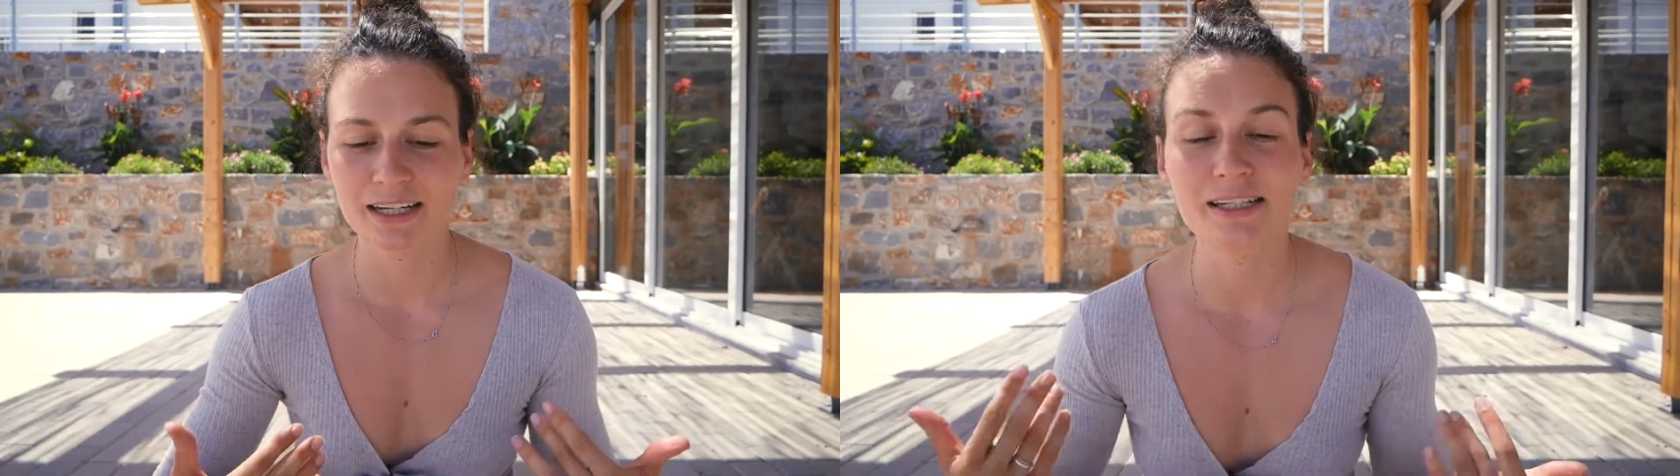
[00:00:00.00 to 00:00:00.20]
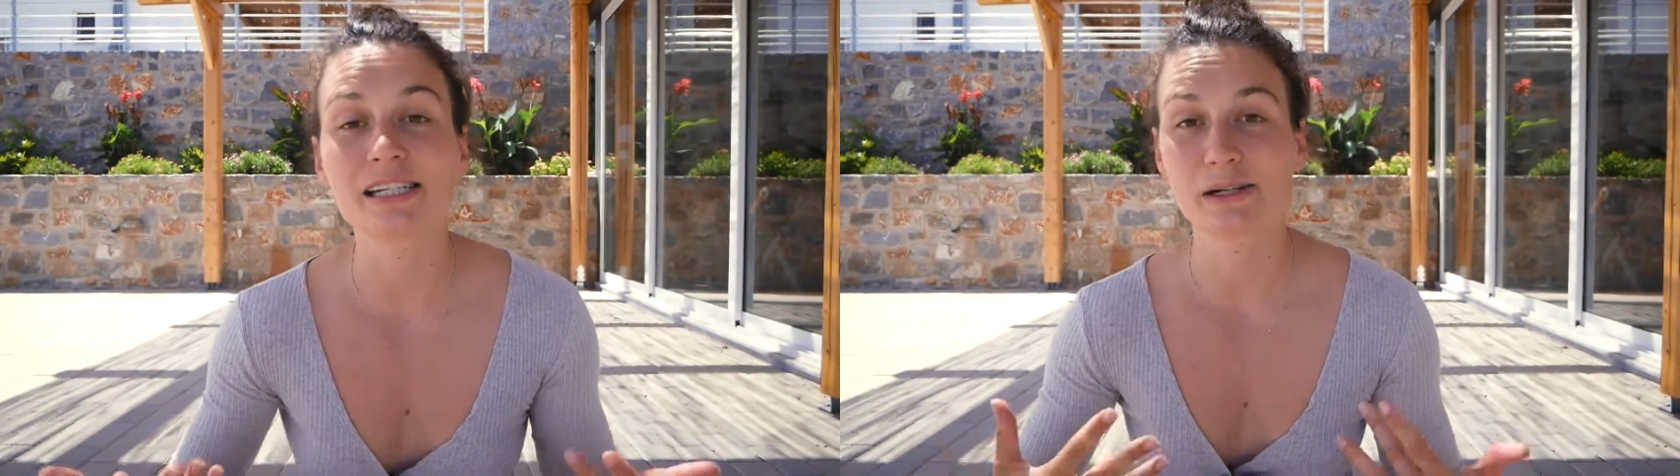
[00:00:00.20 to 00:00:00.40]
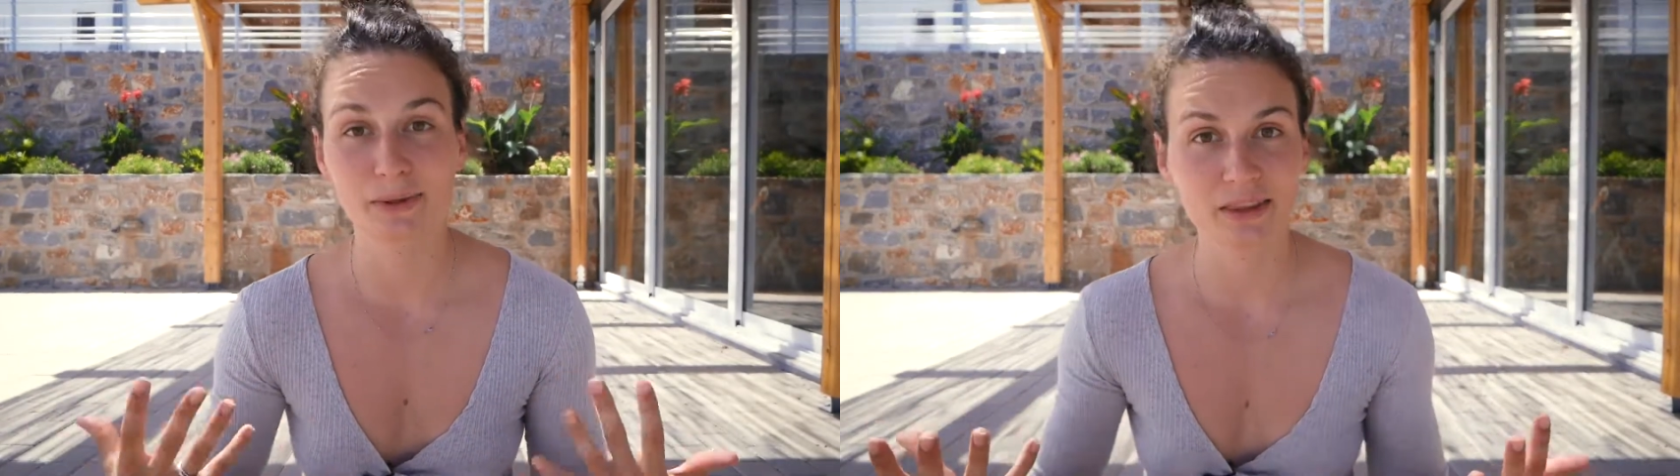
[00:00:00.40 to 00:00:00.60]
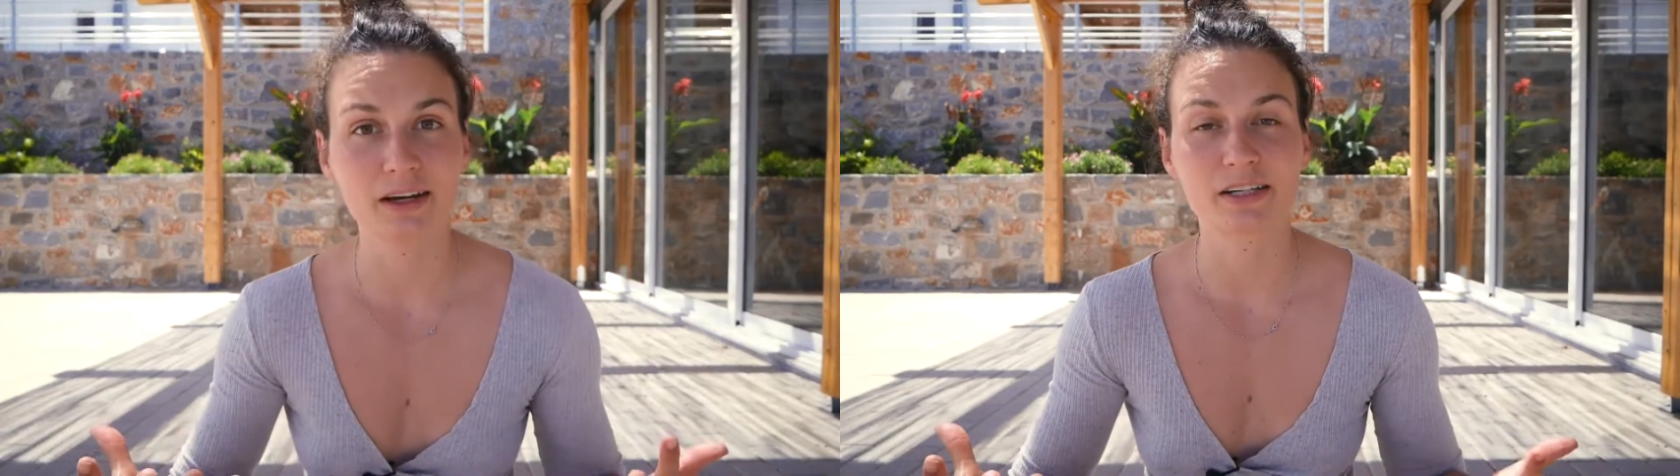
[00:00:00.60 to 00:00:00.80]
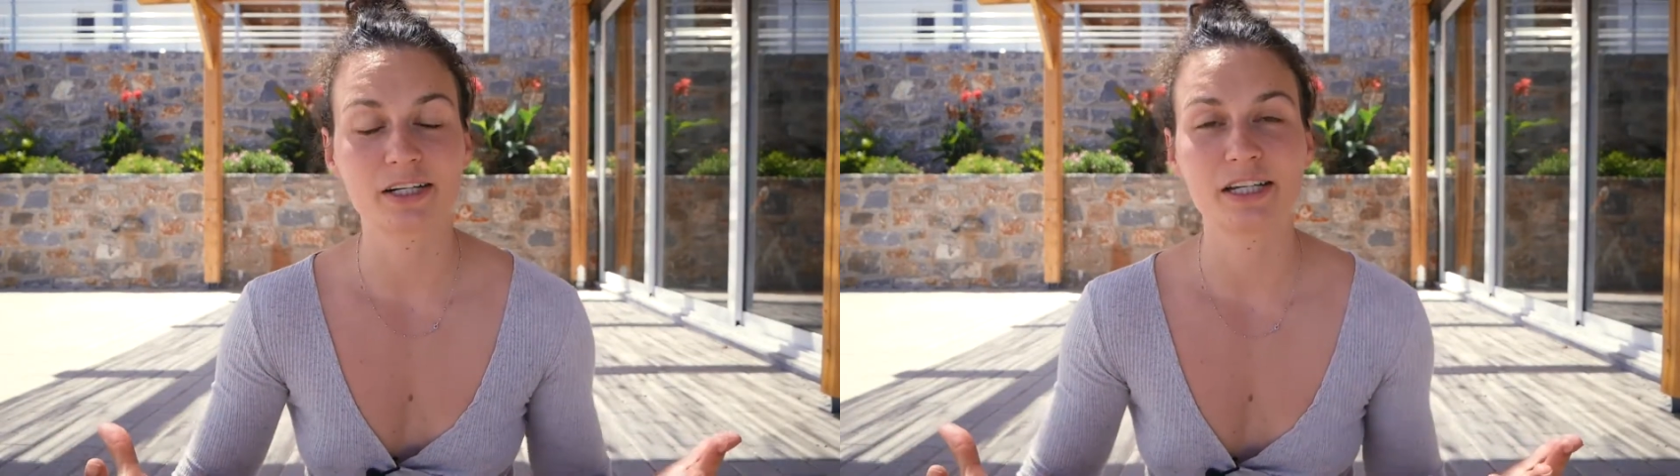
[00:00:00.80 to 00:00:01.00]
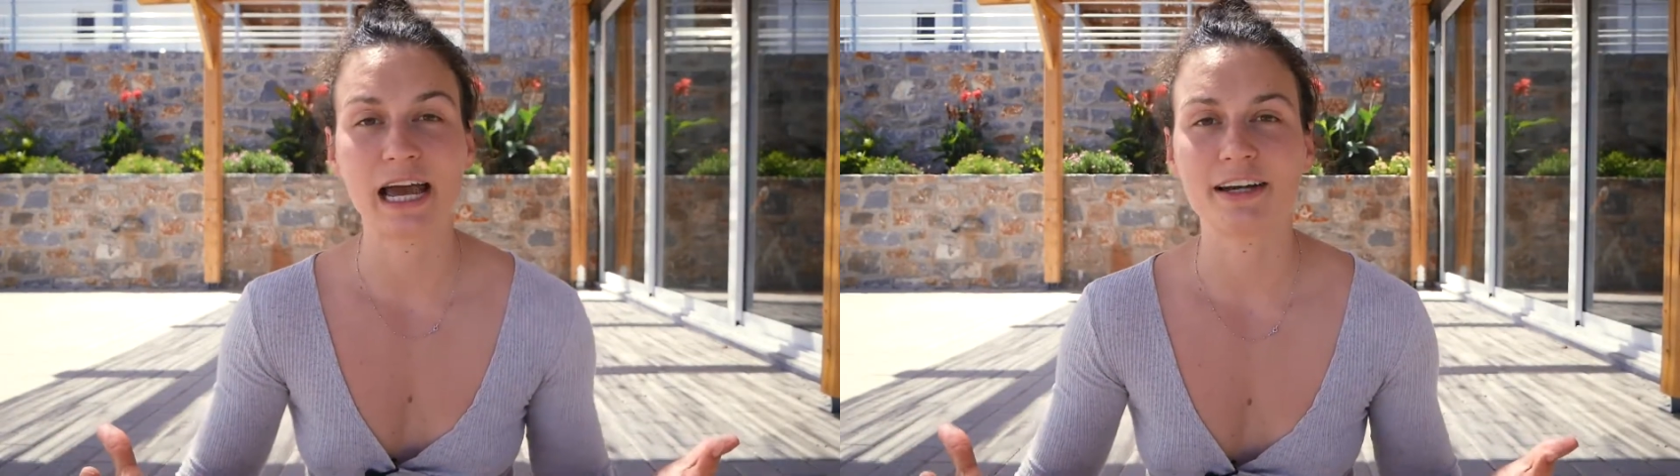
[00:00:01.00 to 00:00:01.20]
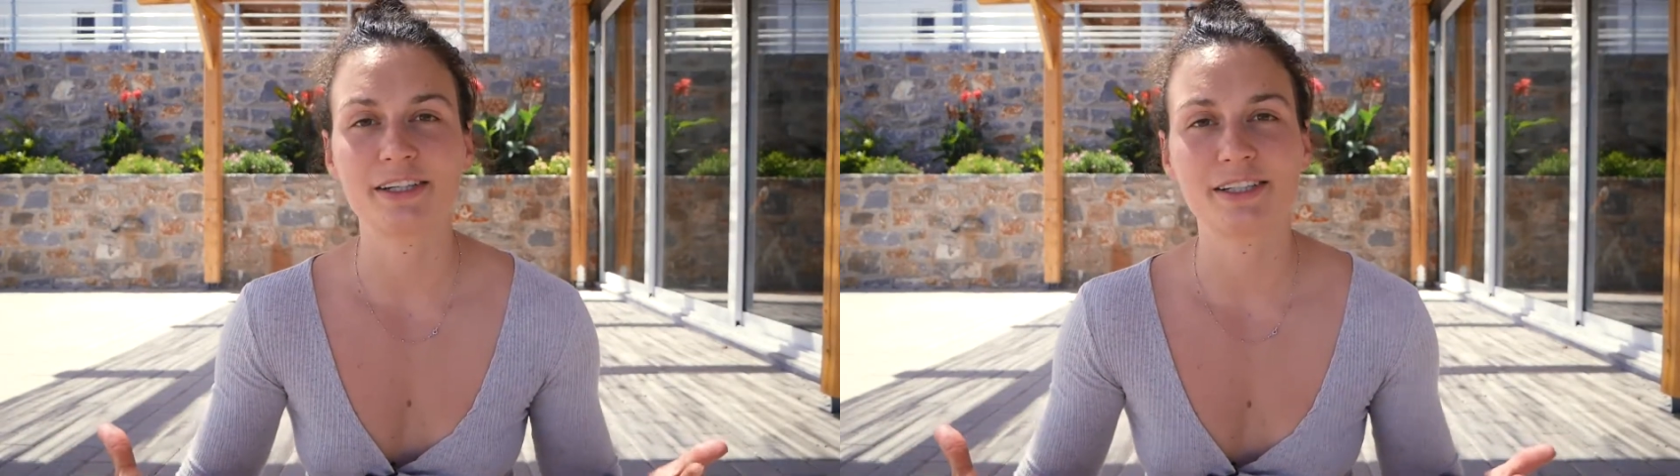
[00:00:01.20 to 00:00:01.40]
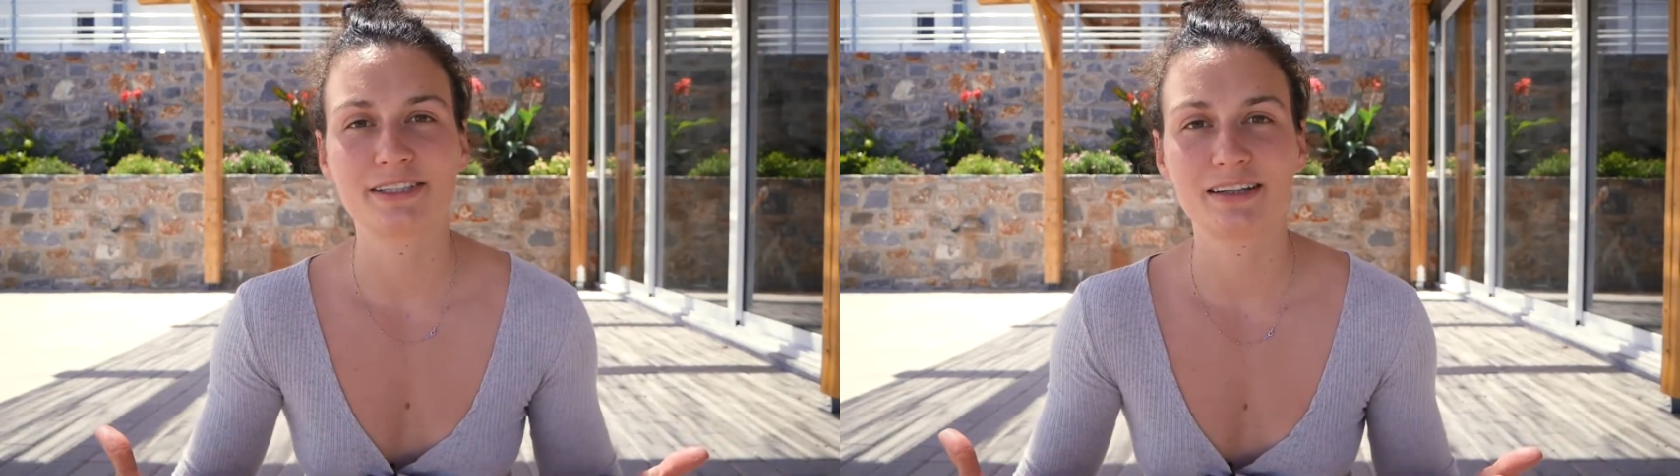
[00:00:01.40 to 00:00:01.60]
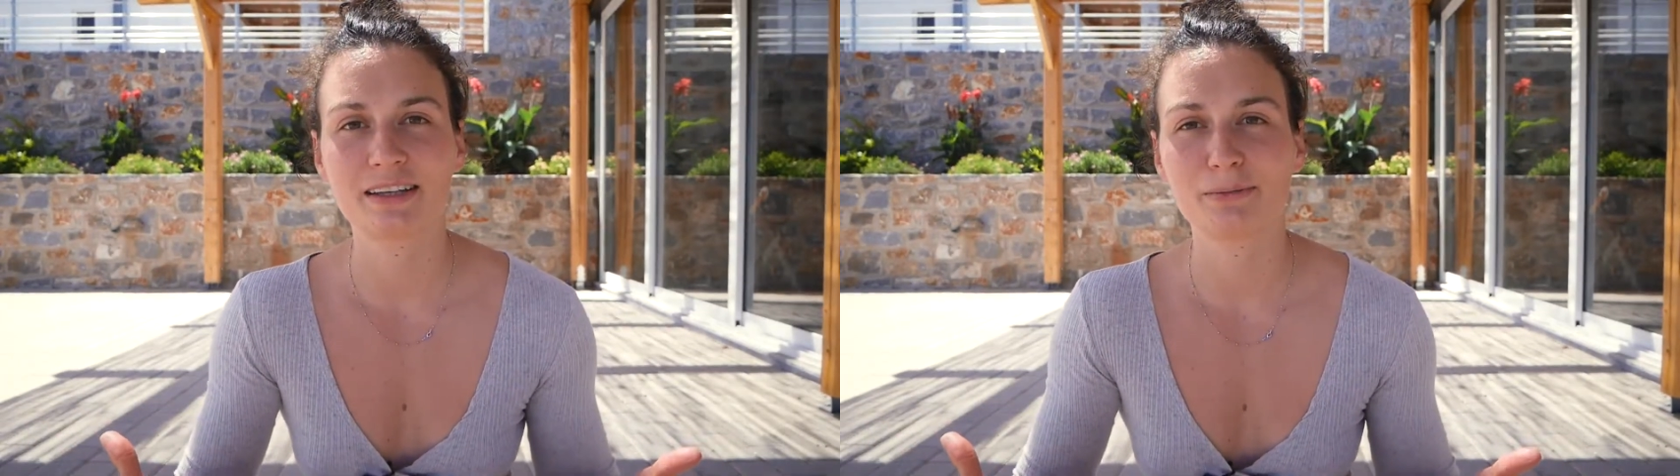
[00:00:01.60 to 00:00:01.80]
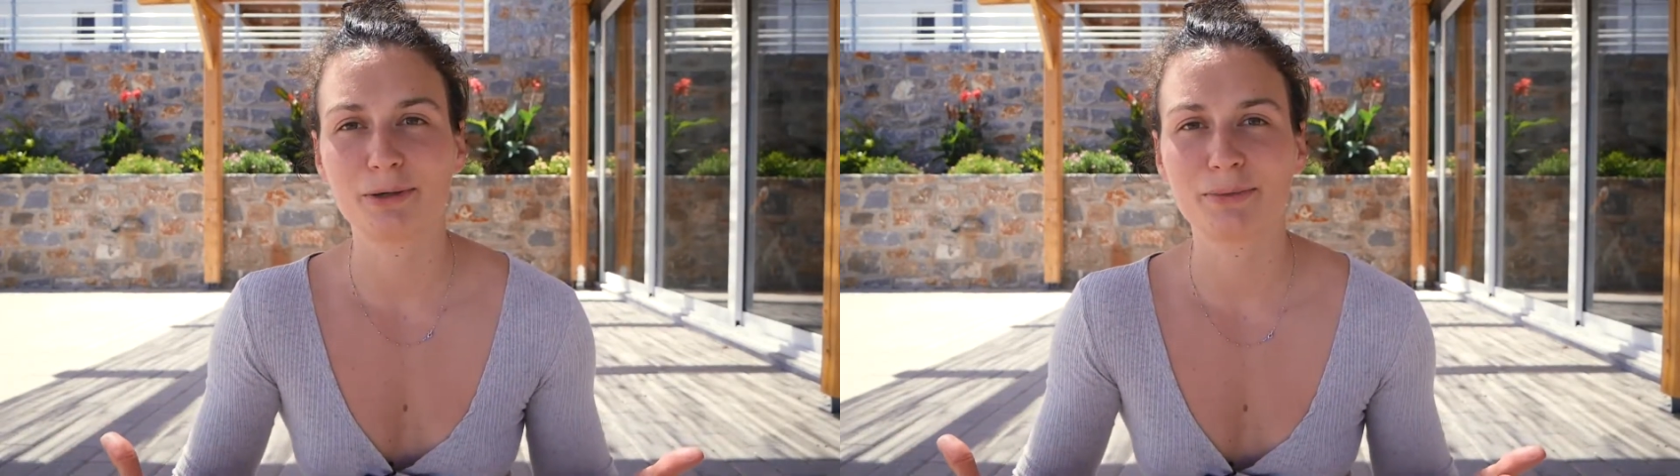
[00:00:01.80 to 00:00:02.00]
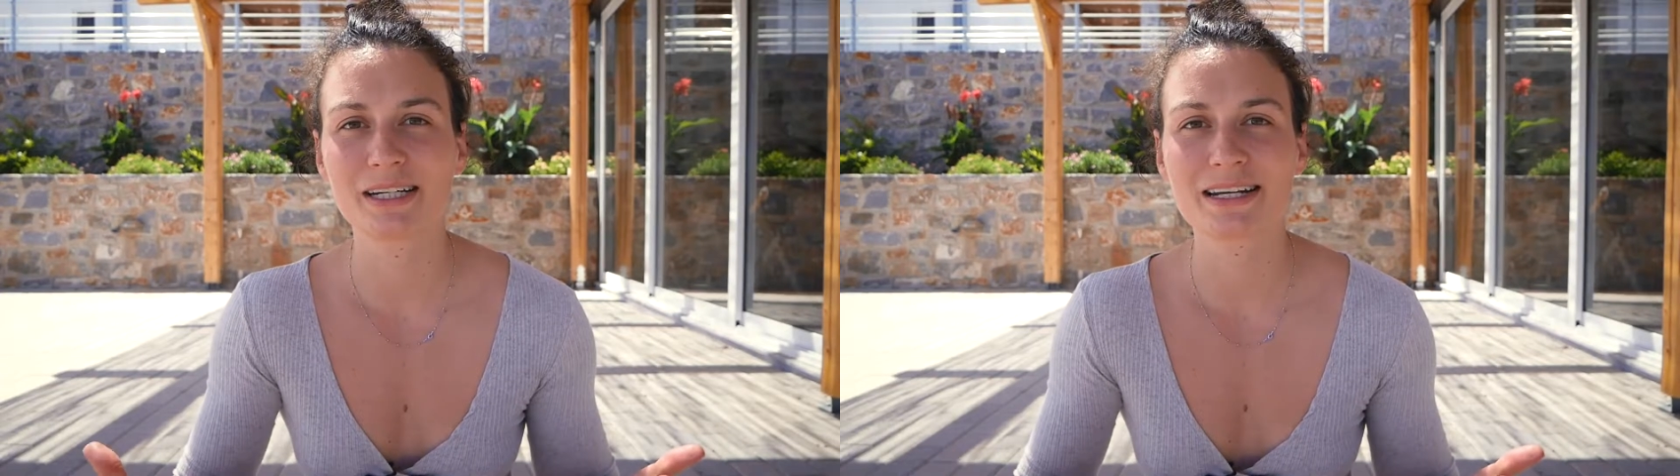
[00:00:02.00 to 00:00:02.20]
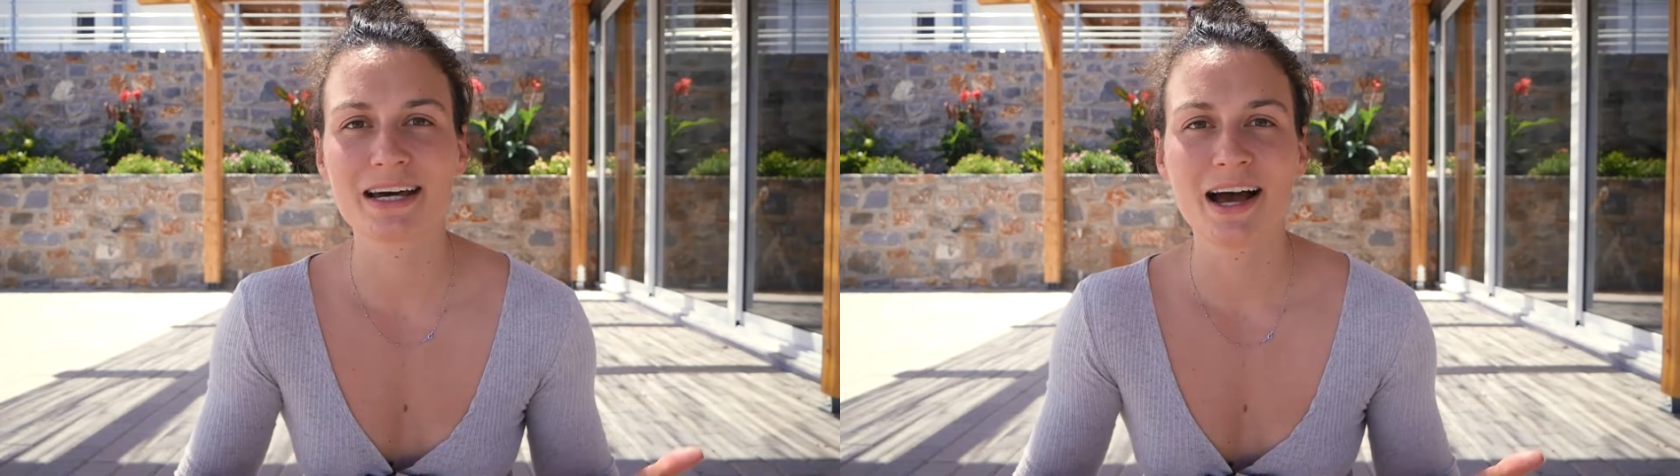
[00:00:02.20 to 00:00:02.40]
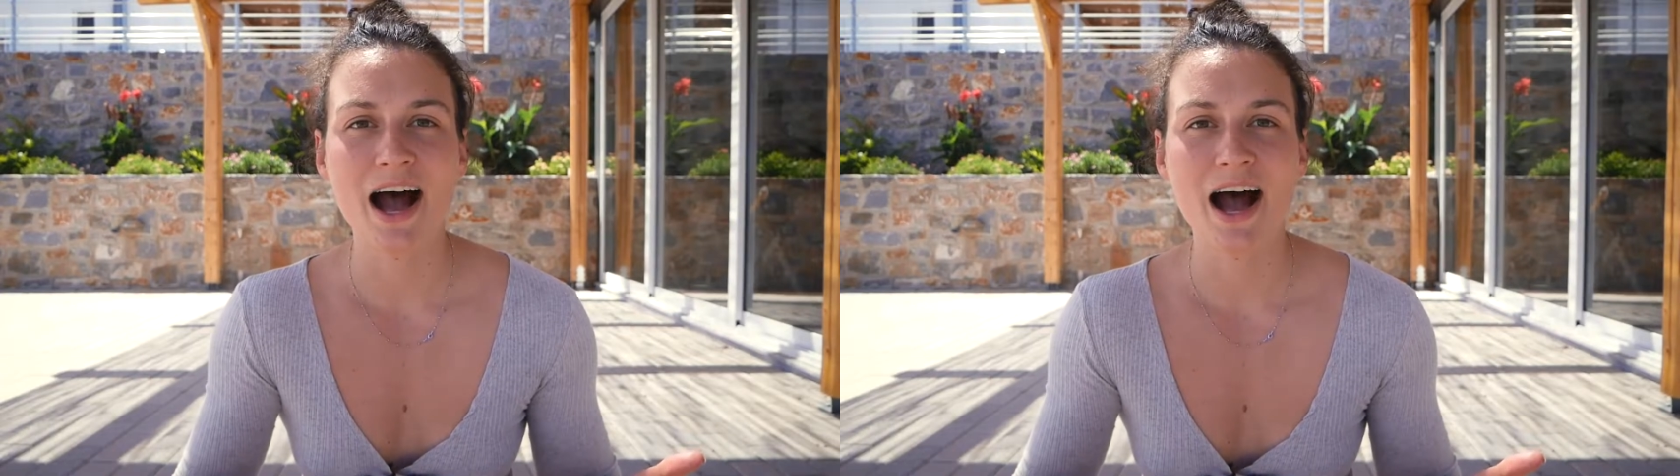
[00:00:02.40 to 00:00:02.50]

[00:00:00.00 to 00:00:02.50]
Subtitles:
deal with other energies at that moment.